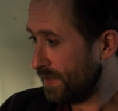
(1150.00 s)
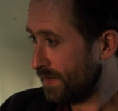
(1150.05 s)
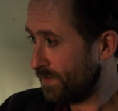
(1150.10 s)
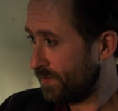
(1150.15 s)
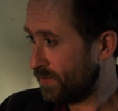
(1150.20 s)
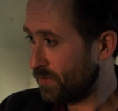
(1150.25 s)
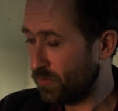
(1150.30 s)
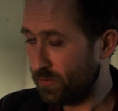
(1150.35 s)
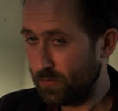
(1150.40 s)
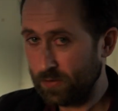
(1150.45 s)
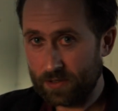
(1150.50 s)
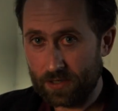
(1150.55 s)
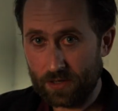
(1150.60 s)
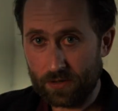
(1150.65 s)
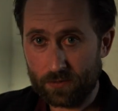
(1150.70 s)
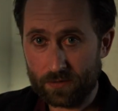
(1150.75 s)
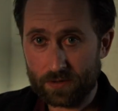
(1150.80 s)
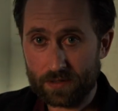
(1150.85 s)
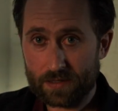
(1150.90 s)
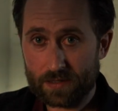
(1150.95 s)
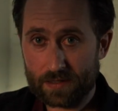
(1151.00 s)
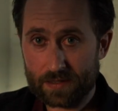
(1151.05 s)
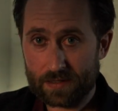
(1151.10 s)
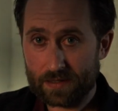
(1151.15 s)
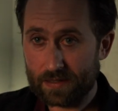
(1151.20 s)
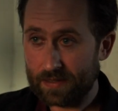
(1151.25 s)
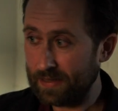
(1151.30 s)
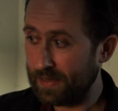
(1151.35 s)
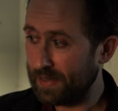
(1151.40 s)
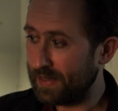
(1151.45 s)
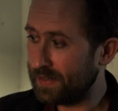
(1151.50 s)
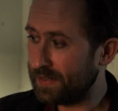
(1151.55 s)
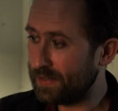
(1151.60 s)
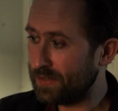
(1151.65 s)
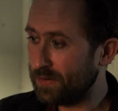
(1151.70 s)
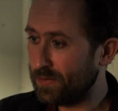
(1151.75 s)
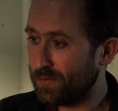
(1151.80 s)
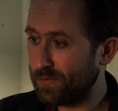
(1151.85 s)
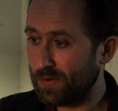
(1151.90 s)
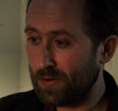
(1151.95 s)
storage holders. And
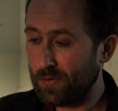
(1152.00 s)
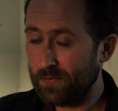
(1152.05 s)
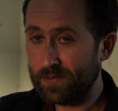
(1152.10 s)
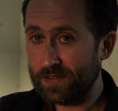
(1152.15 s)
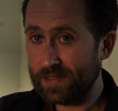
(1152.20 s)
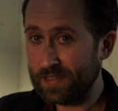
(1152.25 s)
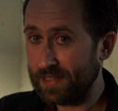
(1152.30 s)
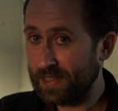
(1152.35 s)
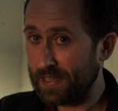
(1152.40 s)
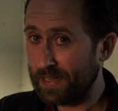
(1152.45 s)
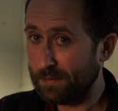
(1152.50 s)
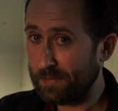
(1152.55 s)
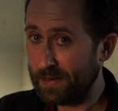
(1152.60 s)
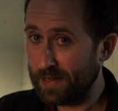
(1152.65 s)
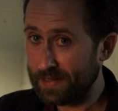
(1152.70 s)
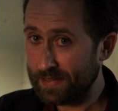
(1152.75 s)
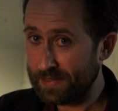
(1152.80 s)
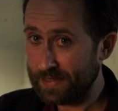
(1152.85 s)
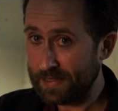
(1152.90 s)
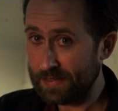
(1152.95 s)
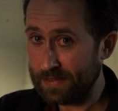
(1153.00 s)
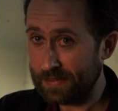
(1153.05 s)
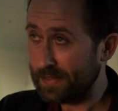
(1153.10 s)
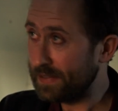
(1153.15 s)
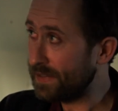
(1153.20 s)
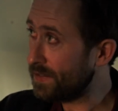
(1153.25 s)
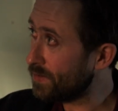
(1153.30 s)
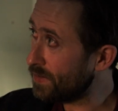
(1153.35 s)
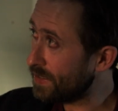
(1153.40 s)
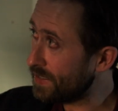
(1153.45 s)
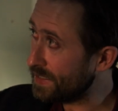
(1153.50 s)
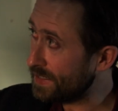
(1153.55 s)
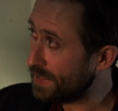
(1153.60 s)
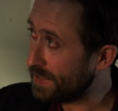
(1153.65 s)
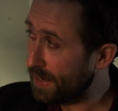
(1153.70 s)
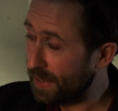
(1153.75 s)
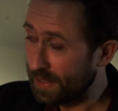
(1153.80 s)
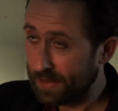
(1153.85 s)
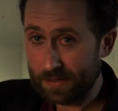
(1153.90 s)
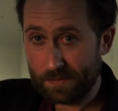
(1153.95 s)
you'll obviously need a pair of scissors, and you'll need to
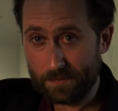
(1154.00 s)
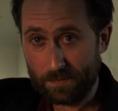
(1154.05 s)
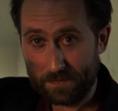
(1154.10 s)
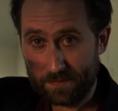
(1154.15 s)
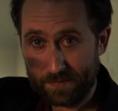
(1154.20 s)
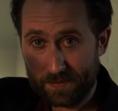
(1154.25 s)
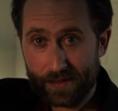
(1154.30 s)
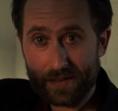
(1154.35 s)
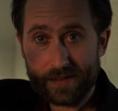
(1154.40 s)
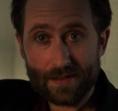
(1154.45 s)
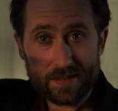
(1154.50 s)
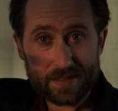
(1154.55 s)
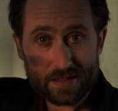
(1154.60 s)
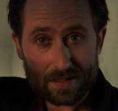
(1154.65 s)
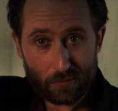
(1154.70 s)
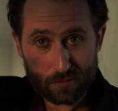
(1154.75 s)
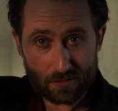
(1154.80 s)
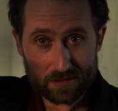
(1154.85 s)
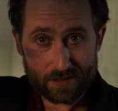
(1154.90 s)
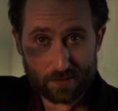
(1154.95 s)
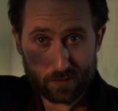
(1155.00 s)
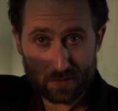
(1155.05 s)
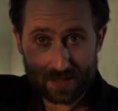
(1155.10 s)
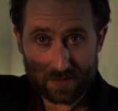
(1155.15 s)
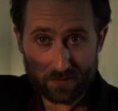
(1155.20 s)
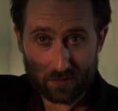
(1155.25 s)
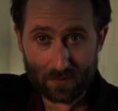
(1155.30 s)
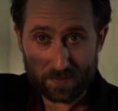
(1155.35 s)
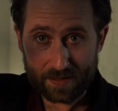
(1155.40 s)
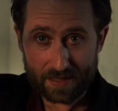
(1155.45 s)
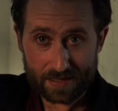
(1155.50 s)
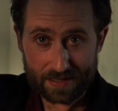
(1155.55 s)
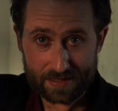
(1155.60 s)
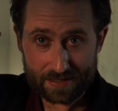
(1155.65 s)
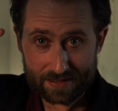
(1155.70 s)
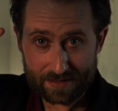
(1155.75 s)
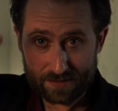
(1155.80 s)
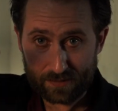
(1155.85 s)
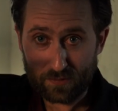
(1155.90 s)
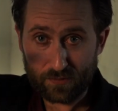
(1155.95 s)
cut them. This is what's so wonderful about it, it's
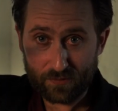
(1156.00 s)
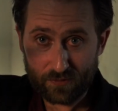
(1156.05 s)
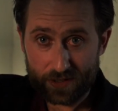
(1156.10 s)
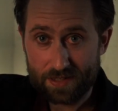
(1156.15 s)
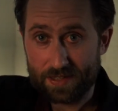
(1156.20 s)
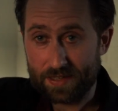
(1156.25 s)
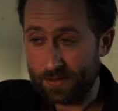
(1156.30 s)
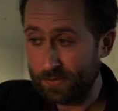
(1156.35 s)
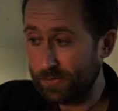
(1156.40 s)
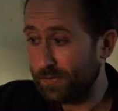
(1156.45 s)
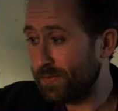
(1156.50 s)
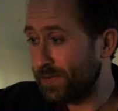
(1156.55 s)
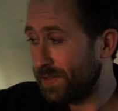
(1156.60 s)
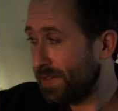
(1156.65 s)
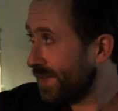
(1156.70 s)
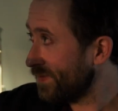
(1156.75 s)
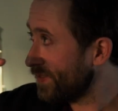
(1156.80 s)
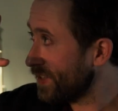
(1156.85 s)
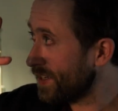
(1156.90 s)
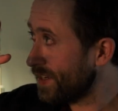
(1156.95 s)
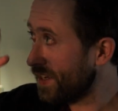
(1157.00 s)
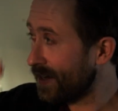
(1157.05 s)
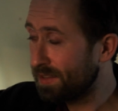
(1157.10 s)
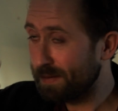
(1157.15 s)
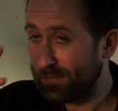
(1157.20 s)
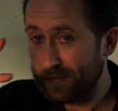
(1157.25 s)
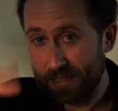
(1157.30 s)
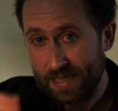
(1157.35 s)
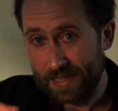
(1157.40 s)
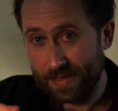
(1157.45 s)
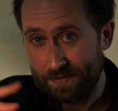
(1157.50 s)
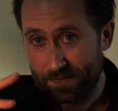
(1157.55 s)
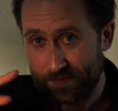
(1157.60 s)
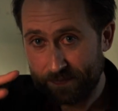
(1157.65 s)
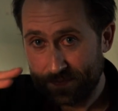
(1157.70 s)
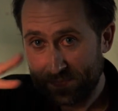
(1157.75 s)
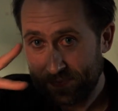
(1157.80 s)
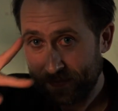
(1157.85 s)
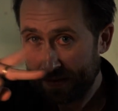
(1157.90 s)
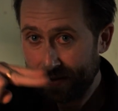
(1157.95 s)
still physical. You have to cut them down,
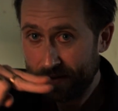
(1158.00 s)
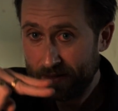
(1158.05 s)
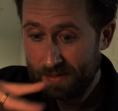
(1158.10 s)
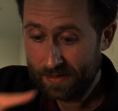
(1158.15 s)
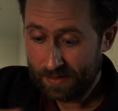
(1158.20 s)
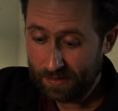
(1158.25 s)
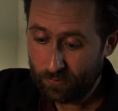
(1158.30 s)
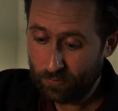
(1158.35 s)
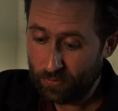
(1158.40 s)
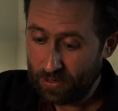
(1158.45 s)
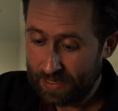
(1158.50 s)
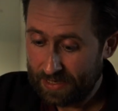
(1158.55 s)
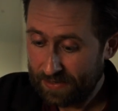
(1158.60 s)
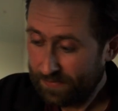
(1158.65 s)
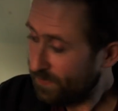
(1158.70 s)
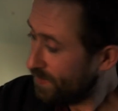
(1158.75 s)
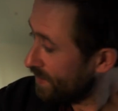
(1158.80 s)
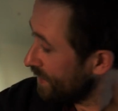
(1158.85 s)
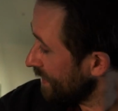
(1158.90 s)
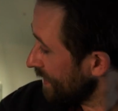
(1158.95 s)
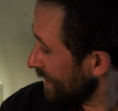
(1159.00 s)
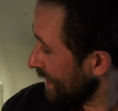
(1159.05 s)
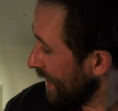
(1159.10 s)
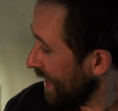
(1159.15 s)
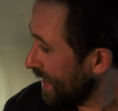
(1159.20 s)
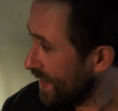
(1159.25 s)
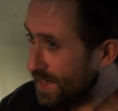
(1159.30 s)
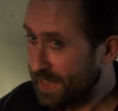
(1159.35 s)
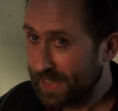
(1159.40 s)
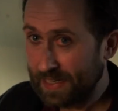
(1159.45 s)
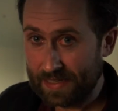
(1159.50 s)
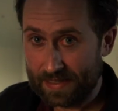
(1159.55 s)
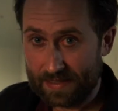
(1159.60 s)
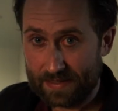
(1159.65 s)
ready for scanning.